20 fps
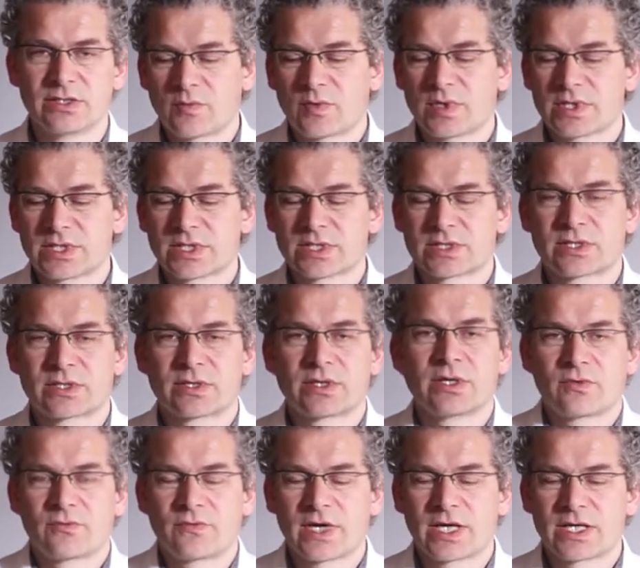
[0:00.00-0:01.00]
which is
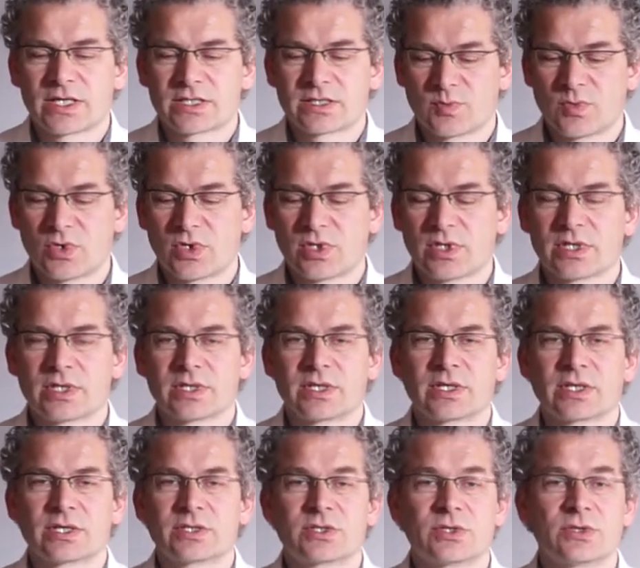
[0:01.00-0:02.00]
fairly small
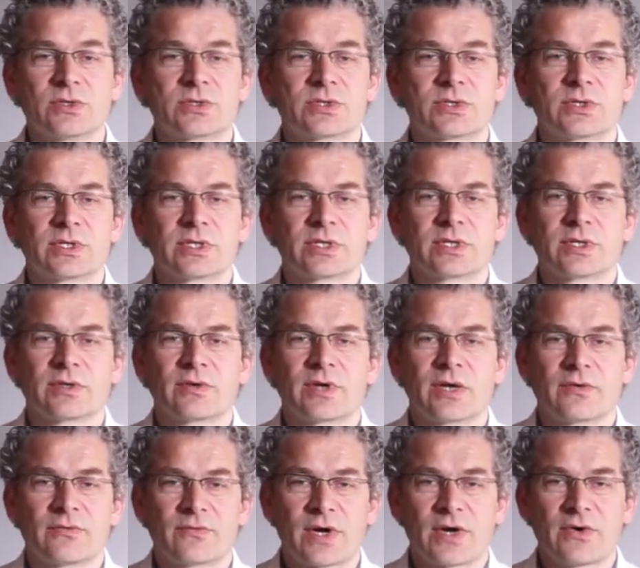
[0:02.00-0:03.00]
due to the
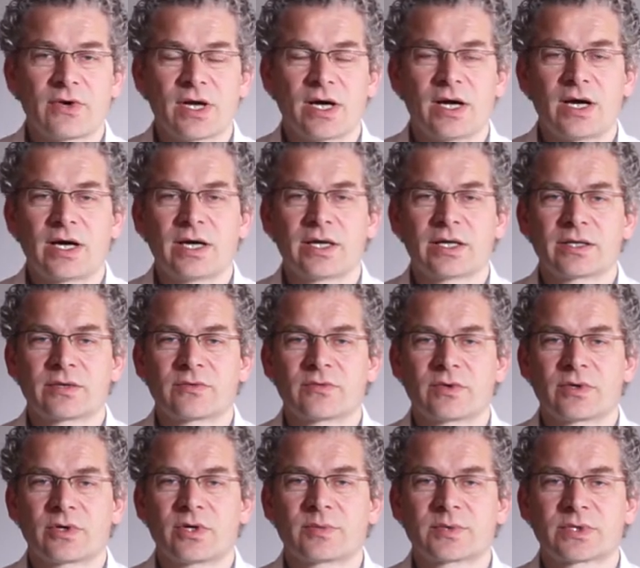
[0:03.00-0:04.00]
very high
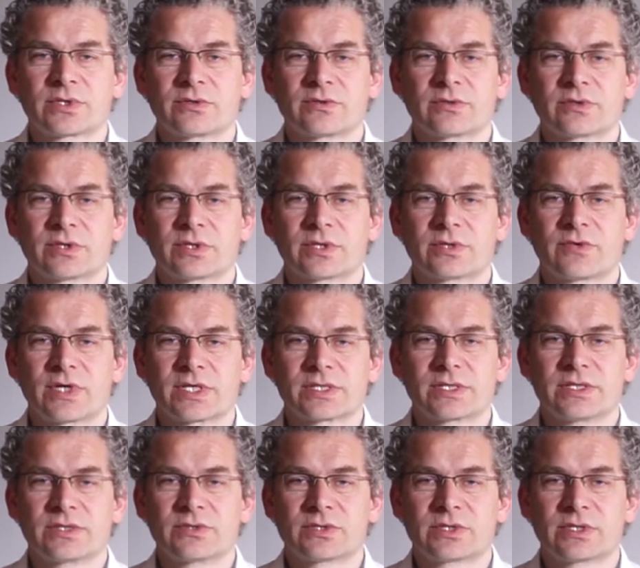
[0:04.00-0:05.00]
optical
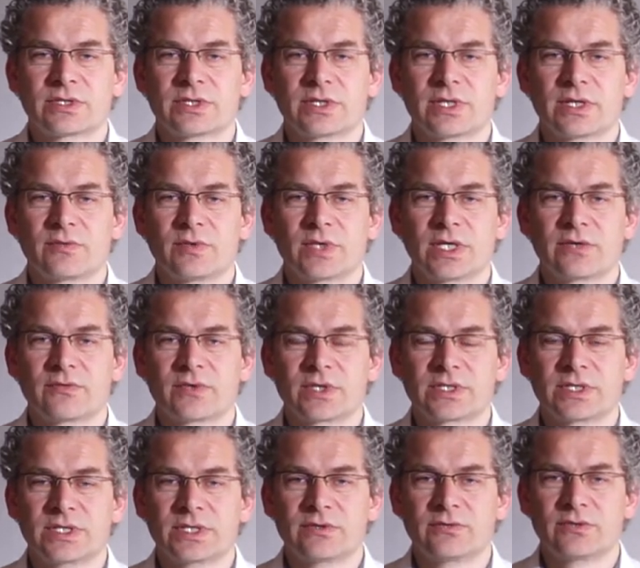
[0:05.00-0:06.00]
resolution that we have
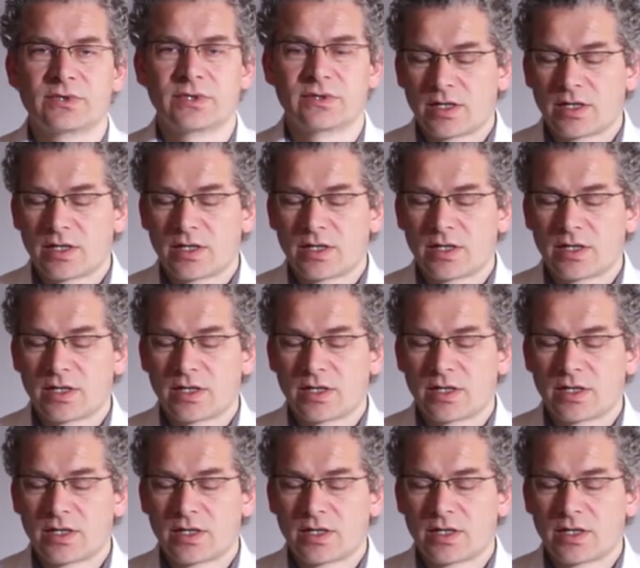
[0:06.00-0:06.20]
achieved.